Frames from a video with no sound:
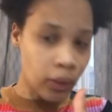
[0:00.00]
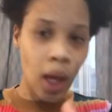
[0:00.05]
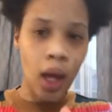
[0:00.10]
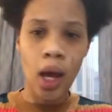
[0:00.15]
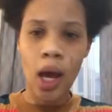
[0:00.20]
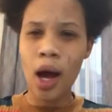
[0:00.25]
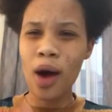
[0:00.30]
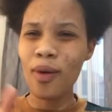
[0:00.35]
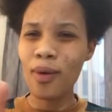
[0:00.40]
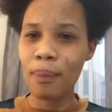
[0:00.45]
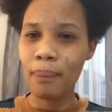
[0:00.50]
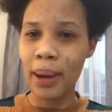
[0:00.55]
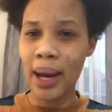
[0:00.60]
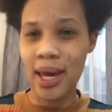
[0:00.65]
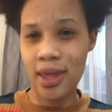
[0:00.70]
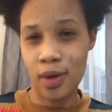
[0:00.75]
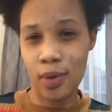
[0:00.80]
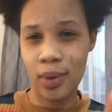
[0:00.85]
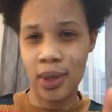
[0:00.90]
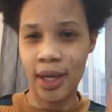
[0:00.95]
Oh, by
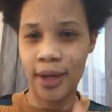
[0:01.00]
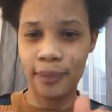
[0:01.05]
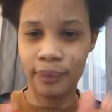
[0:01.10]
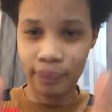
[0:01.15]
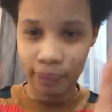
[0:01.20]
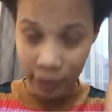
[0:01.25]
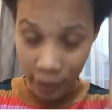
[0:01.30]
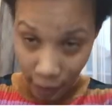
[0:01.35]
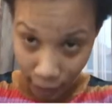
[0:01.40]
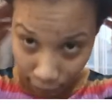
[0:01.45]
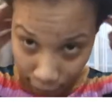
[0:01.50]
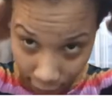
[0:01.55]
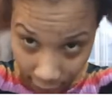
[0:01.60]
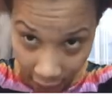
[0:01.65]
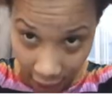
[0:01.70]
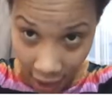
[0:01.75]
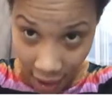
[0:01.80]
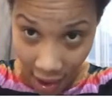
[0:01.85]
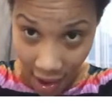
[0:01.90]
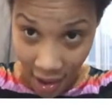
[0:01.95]
the way,
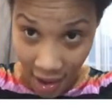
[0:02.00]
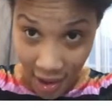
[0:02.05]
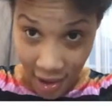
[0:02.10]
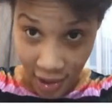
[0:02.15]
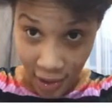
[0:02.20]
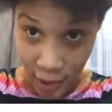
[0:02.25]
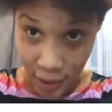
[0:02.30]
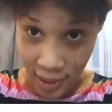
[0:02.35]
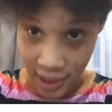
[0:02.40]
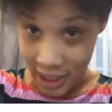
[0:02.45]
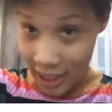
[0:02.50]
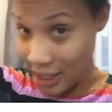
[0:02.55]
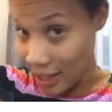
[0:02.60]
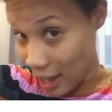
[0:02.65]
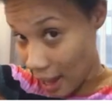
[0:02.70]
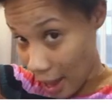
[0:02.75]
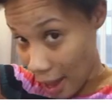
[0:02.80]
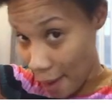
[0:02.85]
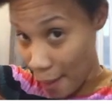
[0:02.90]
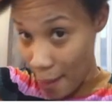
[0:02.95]
you see
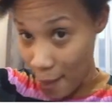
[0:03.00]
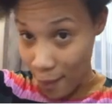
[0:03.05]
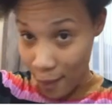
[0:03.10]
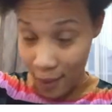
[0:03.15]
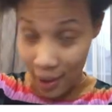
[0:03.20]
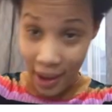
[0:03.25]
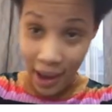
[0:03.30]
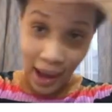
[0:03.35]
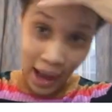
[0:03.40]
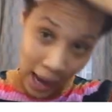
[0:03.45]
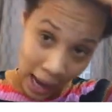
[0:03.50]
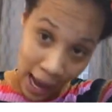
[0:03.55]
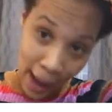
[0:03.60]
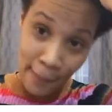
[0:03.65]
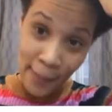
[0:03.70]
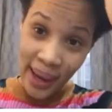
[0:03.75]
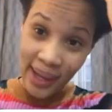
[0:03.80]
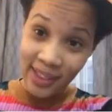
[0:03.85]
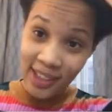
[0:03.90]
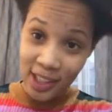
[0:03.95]
how I
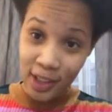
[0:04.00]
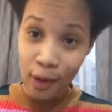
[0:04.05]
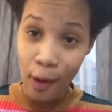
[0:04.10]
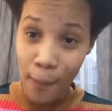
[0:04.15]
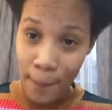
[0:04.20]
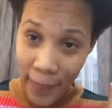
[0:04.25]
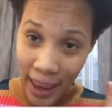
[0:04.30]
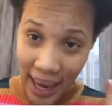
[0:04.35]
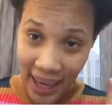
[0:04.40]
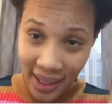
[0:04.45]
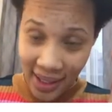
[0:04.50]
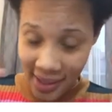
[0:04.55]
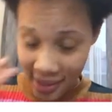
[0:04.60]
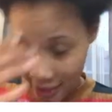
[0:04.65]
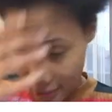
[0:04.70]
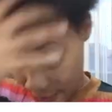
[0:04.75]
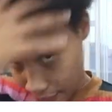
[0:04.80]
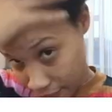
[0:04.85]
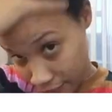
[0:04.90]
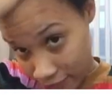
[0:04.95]
made this comparison.
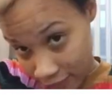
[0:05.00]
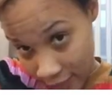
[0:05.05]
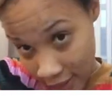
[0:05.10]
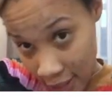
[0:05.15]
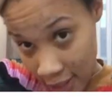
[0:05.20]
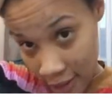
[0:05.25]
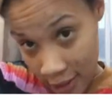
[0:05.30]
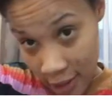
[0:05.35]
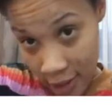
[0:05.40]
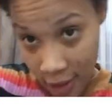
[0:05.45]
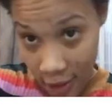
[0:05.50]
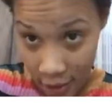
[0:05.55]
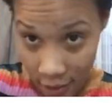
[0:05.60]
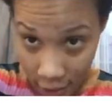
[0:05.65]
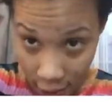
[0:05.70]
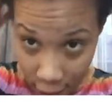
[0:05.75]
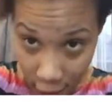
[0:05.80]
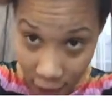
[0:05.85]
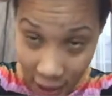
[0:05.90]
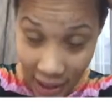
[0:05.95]
So
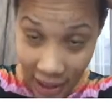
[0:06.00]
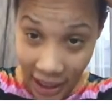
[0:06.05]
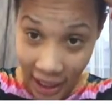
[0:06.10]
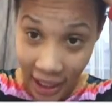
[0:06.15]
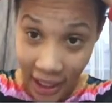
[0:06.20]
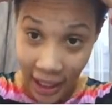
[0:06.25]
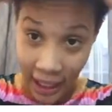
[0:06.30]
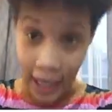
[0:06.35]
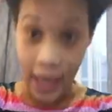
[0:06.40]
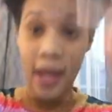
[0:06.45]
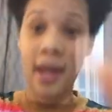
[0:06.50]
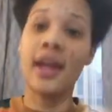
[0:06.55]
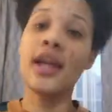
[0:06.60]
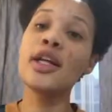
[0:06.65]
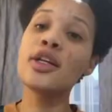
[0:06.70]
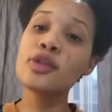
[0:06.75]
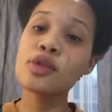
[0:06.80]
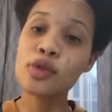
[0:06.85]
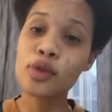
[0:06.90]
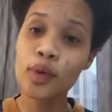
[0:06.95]
you see in
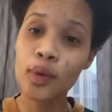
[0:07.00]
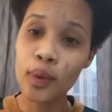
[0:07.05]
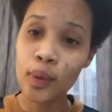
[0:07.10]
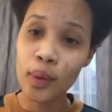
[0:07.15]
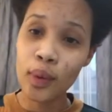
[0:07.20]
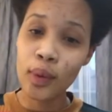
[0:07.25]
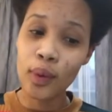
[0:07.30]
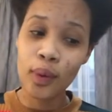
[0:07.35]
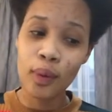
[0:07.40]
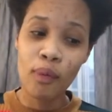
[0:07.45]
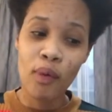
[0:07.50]
school